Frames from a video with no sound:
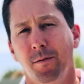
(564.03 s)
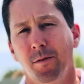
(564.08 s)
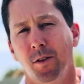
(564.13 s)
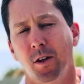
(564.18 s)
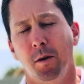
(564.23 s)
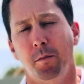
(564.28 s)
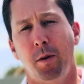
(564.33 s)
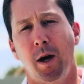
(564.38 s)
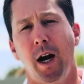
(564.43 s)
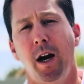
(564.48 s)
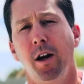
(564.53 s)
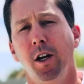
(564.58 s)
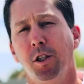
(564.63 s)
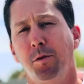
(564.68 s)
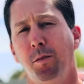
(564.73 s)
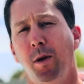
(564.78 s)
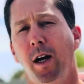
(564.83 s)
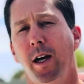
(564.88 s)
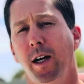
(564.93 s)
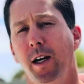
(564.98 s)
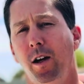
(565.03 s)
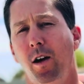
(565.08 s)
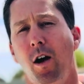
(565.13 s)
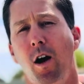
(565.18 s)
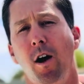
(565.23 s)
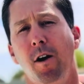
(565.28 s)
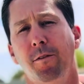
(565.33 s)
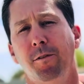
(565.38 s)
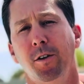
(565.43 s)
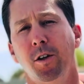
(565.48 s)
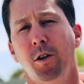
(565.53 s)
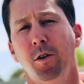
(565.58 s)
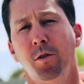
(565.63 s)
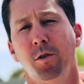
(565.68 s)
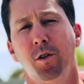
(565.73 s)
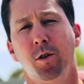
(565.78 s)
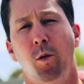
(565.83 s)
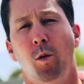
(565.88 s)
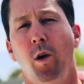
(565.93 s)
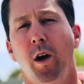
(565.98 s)
the buyer is probably going to offer you
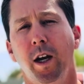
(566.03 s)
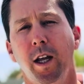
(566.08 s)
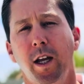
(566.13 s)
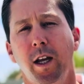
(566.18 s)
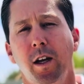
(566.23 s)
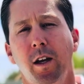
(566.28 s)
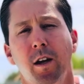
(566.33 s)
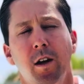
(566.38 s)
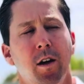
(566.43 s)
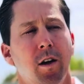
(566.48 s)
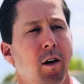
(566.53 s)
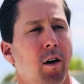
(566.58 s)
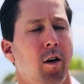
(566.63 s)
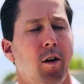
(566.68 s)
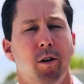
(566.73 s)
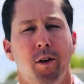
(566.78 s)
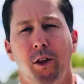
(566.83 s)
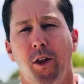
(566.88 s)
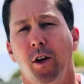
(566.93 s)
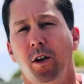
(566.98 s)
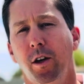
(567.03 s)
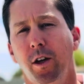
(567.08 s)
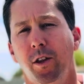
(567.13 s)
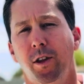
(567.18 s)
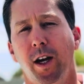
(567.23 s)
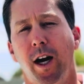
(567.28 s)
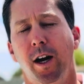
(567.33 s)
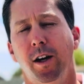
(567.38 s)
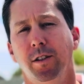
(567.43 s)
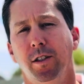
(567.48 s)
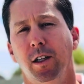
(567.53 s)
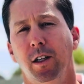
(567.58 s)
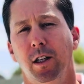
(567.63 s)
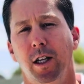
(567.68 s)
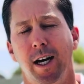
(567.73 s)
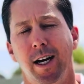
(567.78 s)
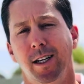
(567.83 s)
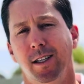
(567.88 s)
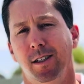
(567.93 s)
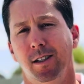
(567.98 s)
$20,000 or $30,000
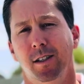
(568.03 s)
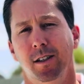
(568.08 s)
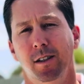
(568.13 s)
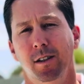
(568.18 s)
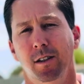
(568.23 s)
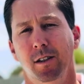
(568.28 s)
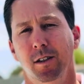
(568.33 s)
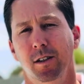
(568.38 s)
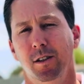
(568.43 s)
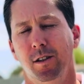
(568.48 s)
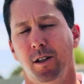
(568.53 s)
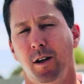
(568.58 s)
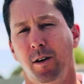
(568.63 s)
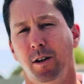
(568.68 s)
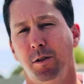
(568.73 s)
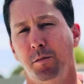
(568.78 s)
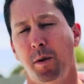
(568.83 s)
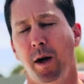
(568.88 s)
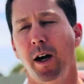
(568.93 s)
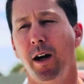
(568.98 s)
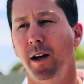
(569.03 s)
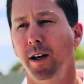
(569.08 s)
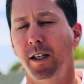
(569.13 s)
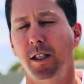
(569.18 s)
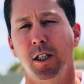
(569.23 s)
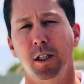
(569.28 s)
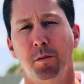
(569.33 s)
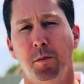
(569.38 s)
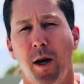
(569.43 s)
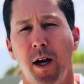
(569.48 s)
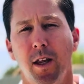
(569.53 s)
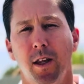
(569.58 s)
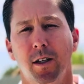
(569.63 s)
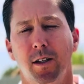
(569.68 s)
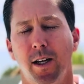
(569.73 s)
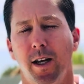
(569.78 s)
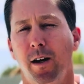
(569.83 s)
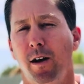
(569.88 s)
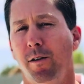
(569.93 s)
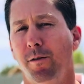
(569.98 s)
less. So it's better to just pay the
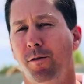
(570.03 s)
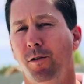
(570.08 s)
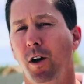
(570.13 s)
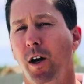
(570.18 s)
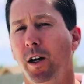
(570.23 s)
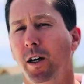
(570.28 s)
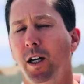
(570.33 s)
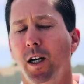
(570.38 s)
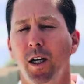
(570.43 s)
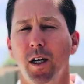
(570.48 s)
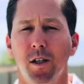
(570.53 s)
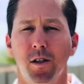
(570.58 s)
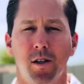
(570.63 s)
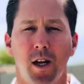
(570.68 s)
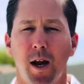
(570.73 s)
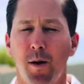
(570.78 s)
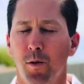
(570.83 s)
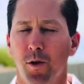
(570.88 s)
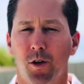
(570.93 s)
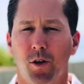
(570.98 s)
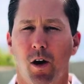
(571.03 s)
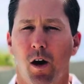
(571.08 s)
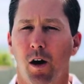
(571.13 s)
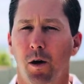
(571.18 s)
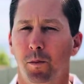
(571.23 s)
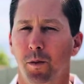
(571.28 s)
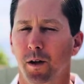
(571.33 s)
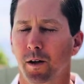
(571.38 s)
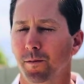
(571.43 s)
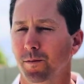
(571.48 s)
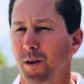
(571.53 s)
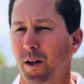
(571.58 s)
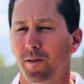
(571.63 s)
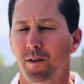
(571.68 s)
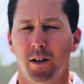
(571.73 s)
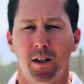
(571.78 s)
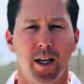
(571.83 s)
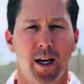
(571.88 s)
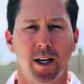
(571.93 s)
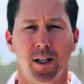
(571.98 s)
10 up front. Same with carpet. If
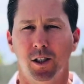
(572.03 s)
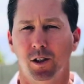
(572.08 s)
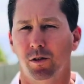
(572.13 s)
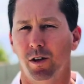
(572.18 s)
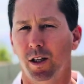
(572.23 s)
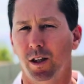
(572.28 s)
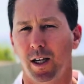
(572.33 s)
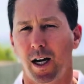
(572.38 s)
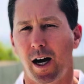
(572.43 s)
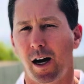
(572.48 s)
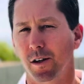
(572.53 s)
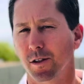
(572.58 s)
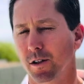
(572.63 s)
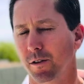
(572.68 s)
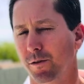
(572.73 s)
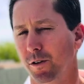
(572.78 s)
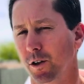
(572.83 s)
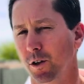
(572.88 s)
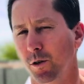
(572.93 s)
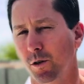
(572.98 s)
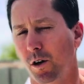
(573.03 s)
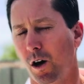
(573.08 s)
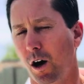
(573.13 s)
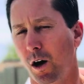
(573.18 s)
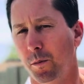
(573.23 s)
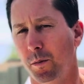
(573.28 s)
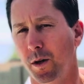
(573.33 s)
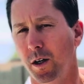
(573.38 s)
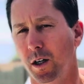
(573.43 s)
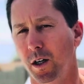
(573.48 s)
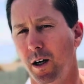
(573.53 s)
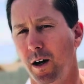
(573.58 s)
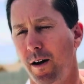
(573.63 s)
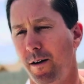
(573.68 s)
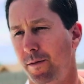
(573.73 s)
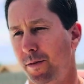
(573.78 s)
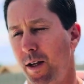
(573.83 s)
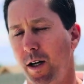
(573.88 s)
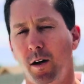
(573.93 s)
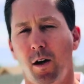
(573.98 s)
it takes $3,000 for new carpet,
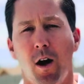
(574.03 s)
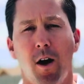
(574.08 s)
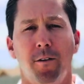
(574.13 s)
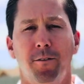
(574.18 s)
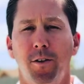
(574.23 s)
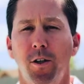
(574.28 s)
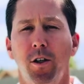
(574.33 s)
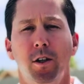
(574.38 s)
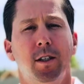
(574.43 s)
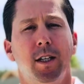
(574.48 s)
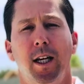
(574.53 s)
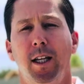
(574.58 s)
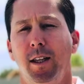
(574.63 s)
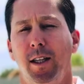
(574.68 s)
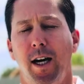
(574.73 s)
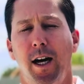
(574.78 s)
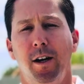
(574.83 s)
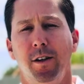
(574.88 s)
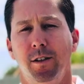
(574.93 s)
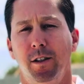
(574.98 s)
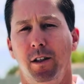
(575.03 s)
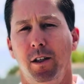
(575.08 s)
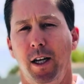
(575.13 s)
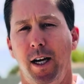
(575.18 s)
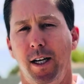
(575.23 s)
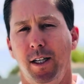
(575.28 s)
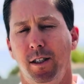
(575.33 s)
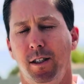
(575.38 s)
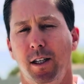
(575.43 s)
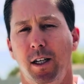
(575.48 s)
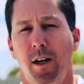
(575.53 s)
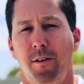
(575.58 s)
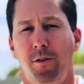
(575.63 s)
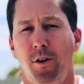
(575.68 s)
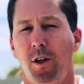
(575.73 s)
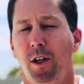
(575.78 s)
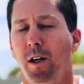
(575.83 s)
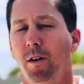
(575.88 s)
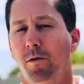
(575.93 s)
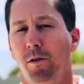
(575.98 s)
they'll offer you $10,000 less than if you
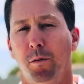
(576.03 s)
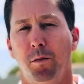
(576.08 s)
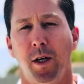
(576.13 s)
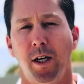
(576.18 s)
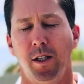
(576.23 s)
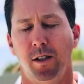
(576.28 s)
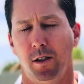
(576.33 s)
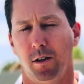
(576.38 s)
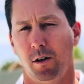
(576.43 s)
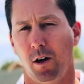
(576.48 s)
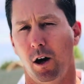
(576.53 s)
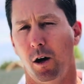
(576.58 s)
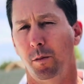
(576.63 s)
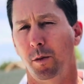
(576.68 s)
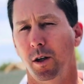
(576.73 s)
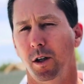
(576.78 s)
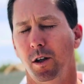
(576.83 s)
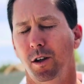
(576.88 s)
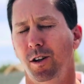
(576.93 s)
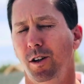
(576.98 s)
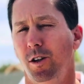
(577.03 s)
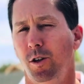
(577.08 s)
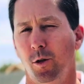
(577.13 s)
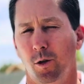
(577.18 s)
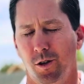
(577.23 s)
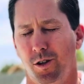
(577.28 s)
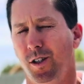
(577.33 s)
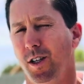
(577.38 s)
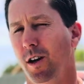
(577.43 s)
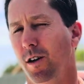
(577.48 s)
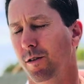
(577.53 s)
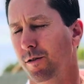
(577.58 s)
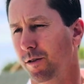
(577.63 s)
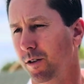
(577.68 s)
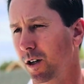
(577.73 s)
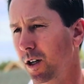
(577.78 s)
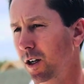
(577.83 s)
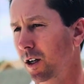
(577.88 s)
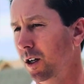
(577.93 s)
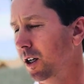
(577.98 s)
didn't replace the carpet yourself.
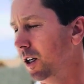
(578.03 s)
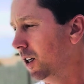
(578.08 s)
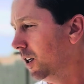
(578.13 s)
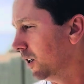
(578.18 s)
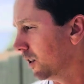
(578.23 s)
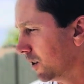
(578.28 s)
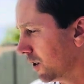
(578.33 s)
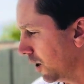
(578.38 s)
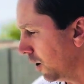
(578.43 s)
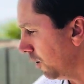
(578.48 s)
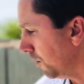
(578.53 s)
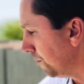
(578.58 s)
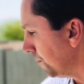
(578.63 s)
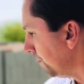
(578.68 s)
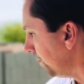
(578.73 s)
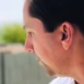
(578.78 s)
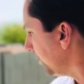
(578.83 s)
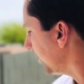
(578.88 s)
So